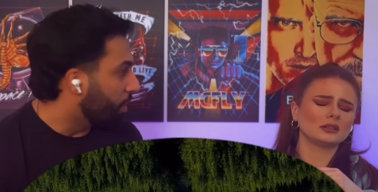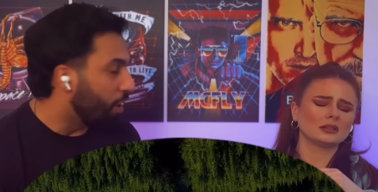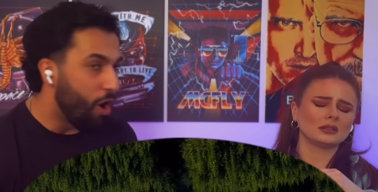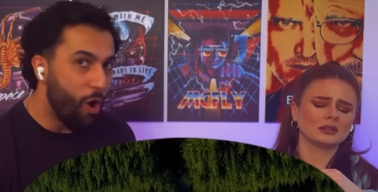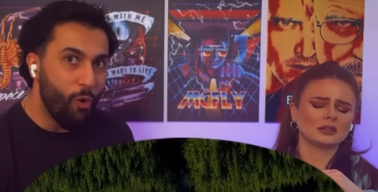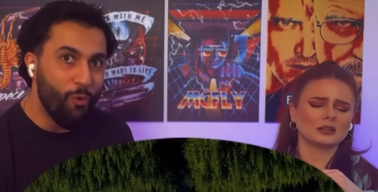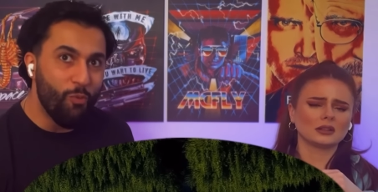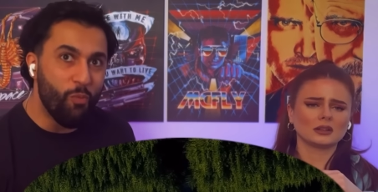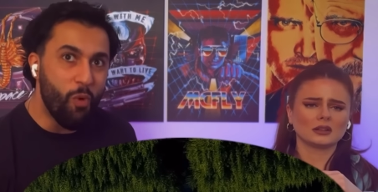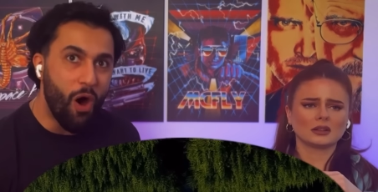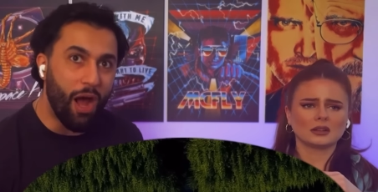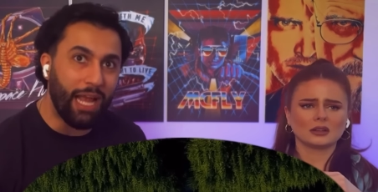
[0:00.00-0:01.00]
Speaker 1: Oh
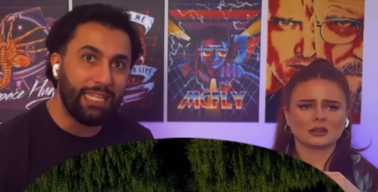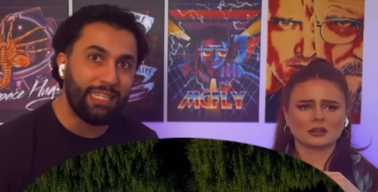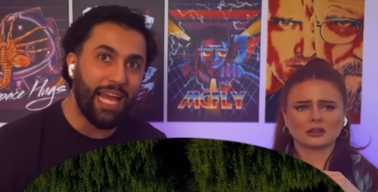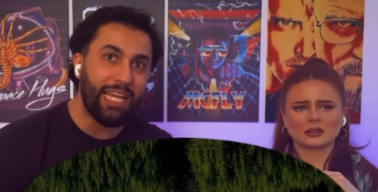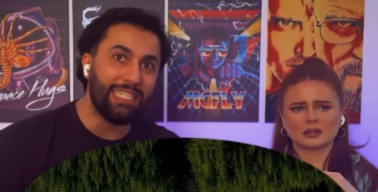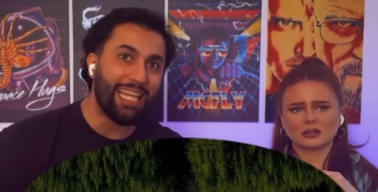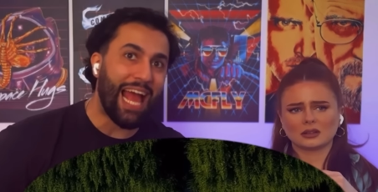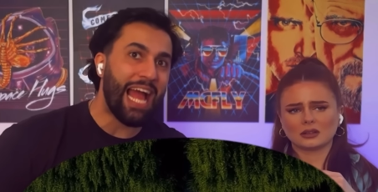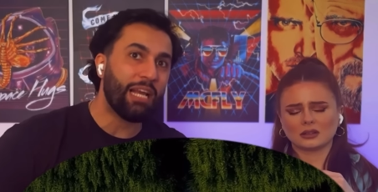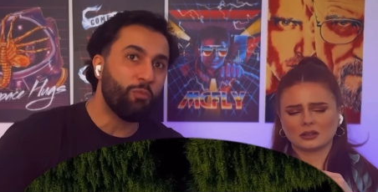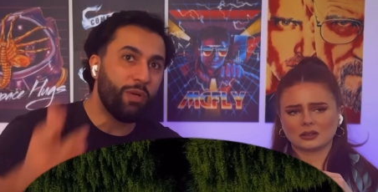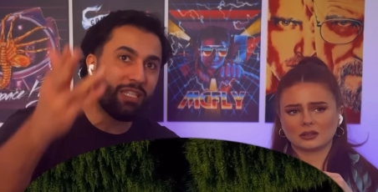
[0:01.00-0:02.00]
my days.
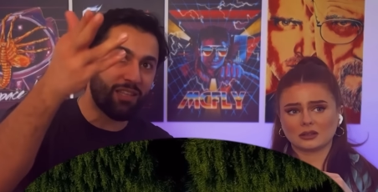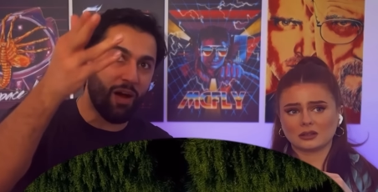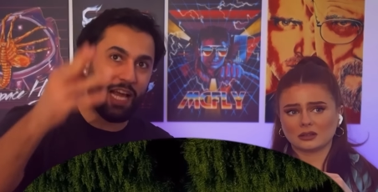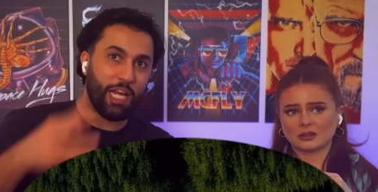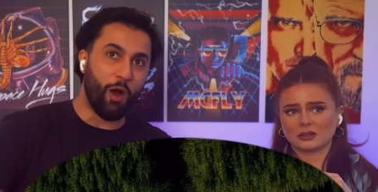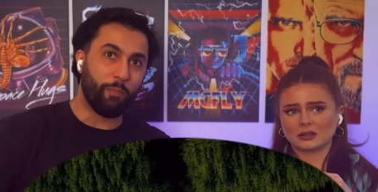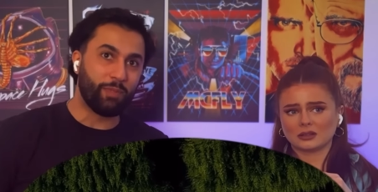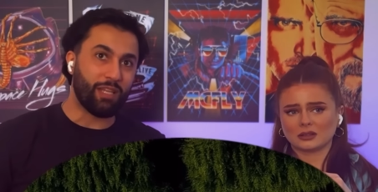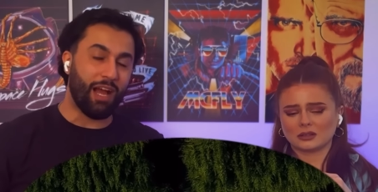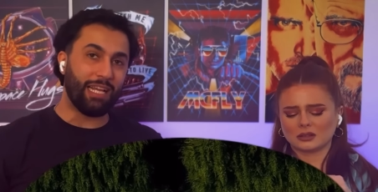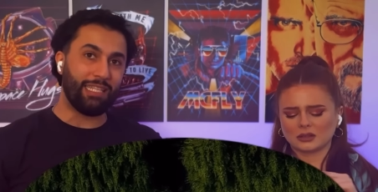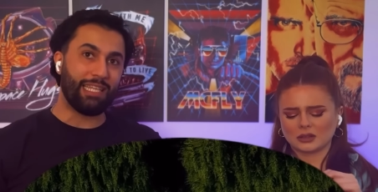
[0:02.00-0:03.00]
And we're starting
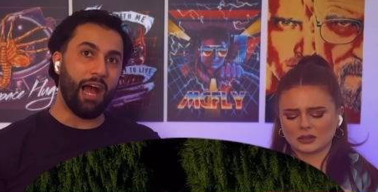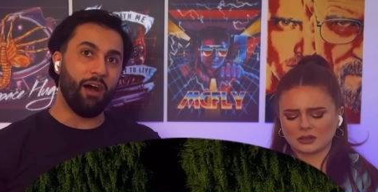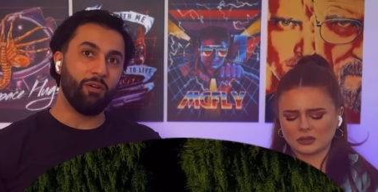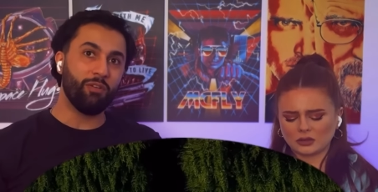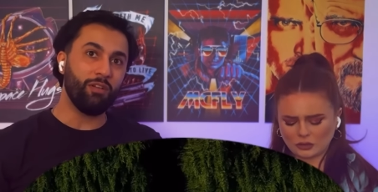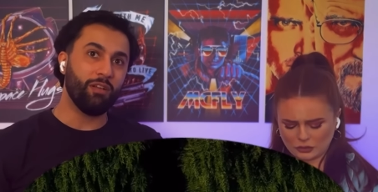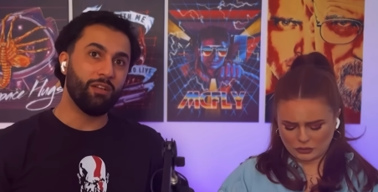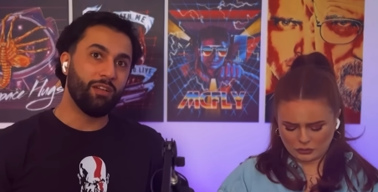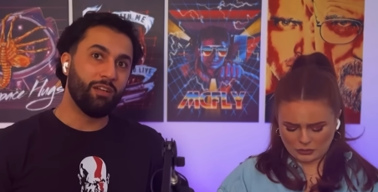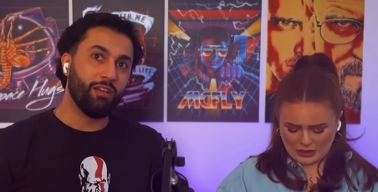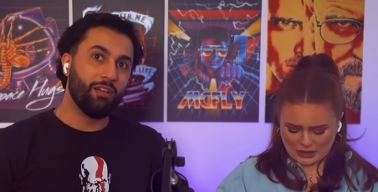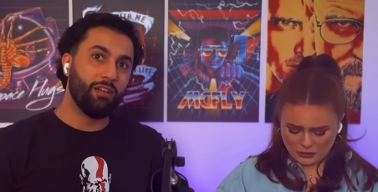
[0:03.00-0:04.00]
upside down.
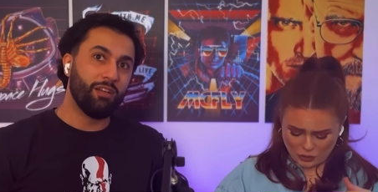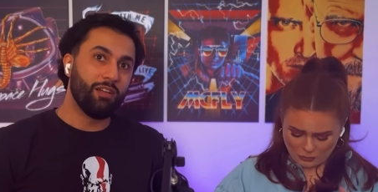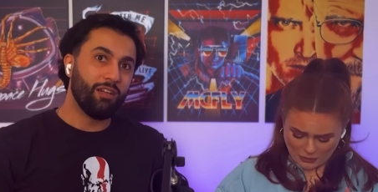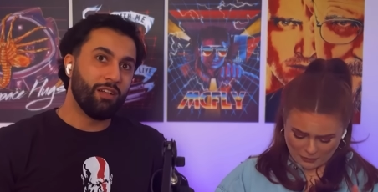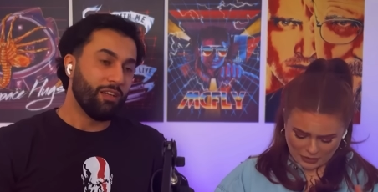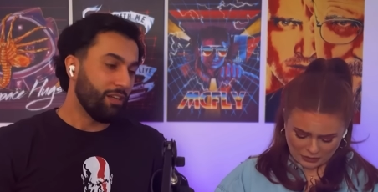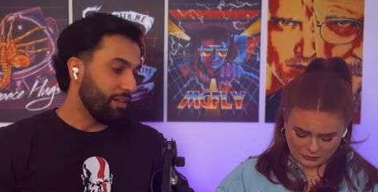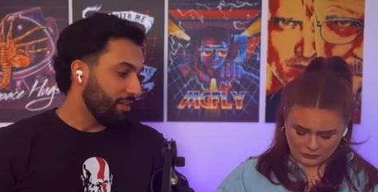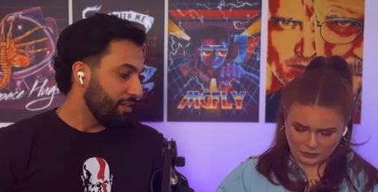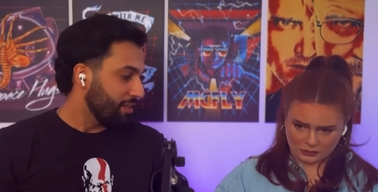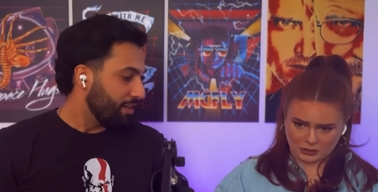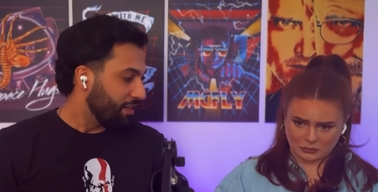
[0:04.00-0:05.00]
Speaker 2: No,
Speaker 1: and
Speaker 2: look, my
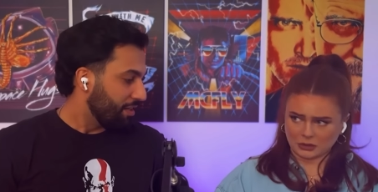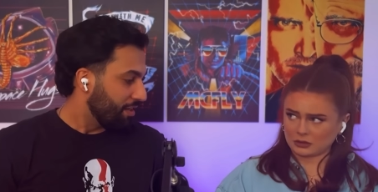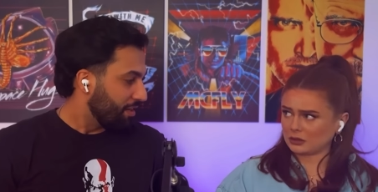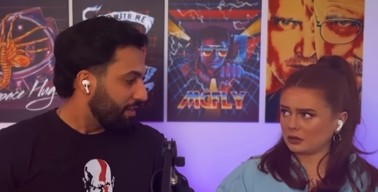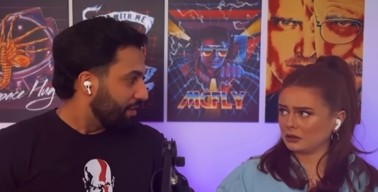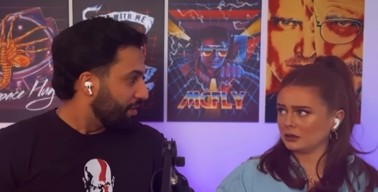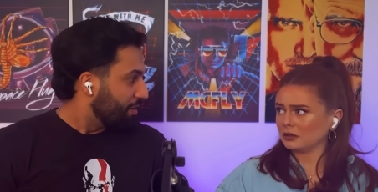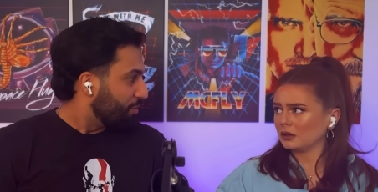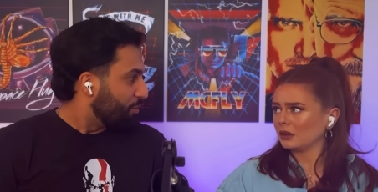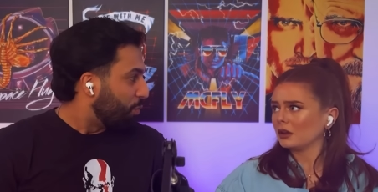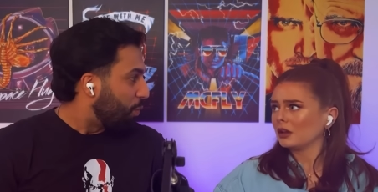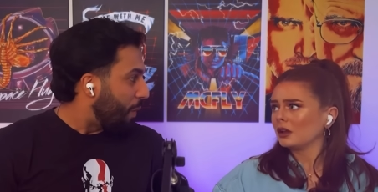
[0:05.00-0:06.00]
buttons are... Come on, Don.
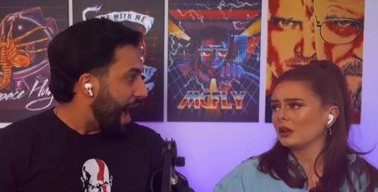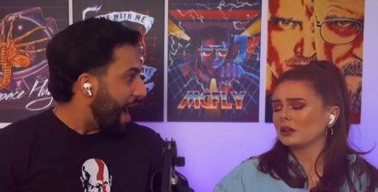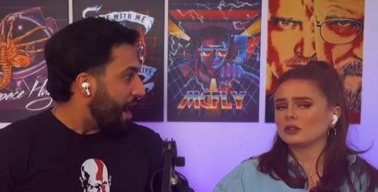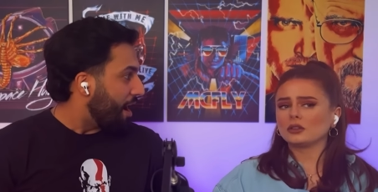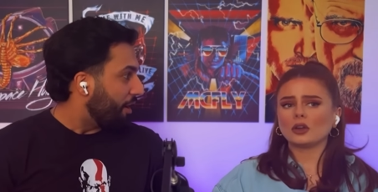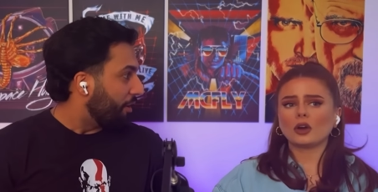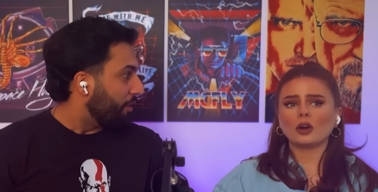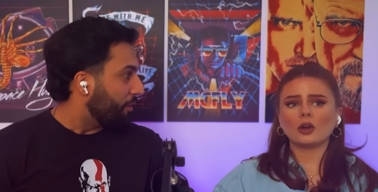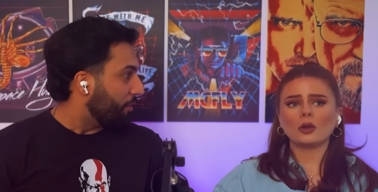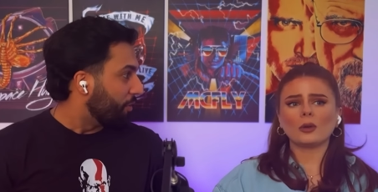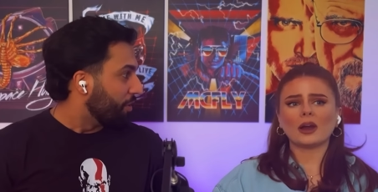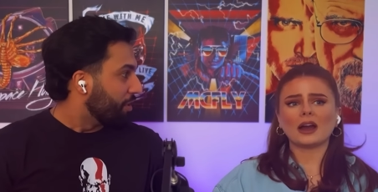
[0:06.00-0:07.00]

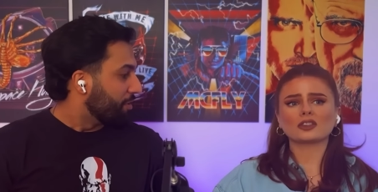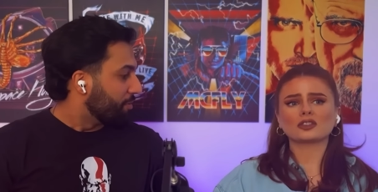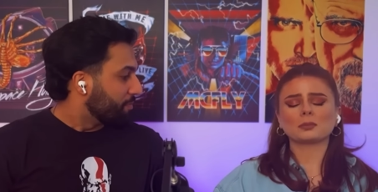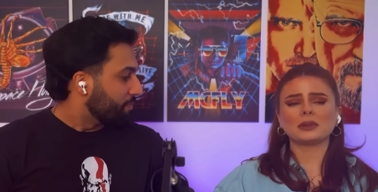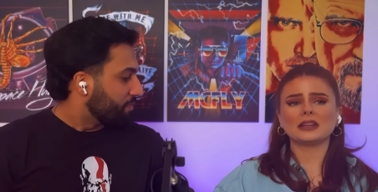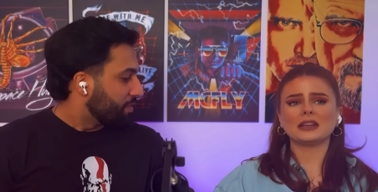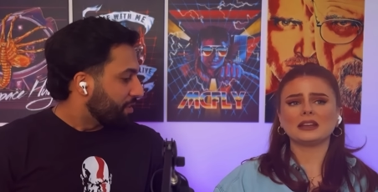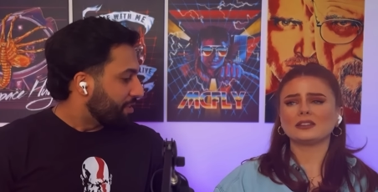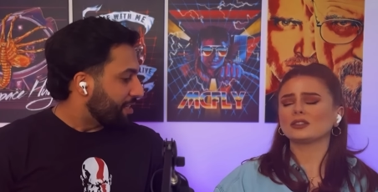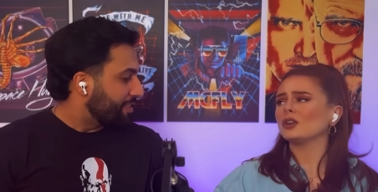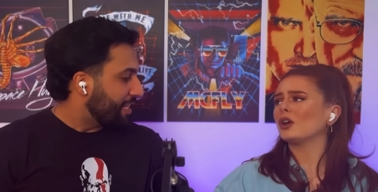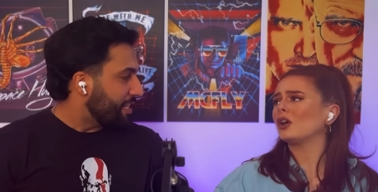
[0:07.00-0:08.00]
Wow. No, Ash,
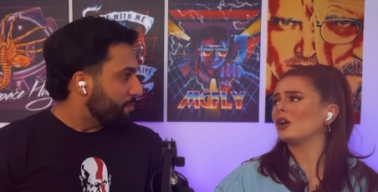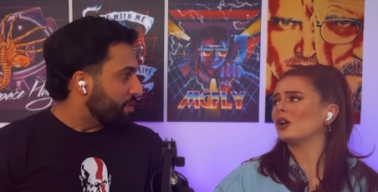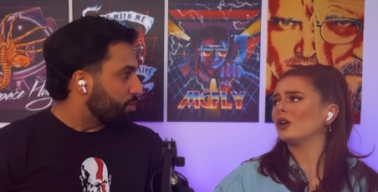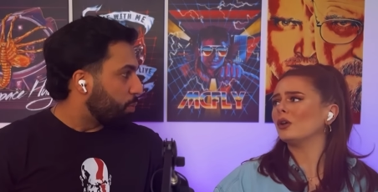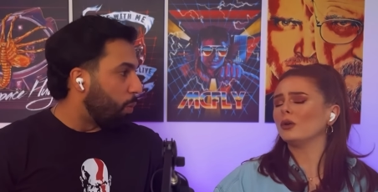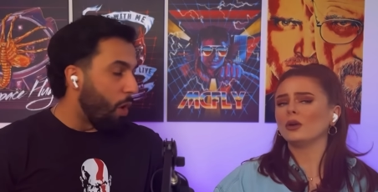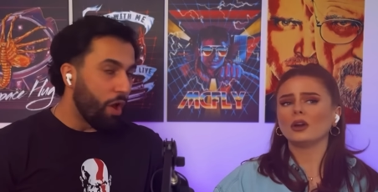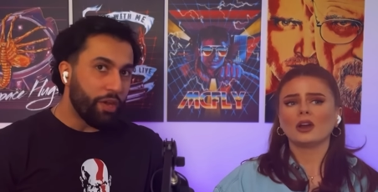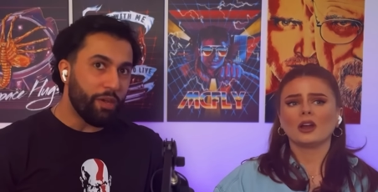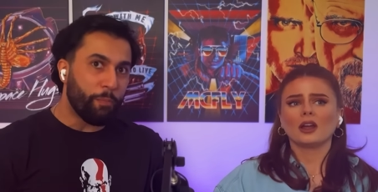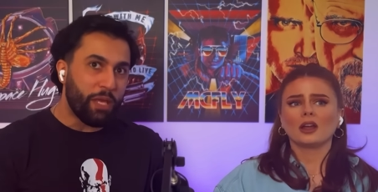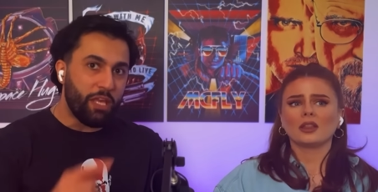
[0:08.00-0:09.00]
please,
Speaker 1: The demons
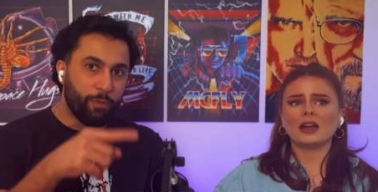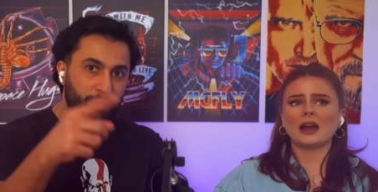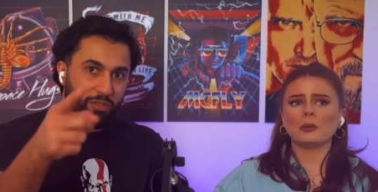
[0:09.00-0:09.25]
want people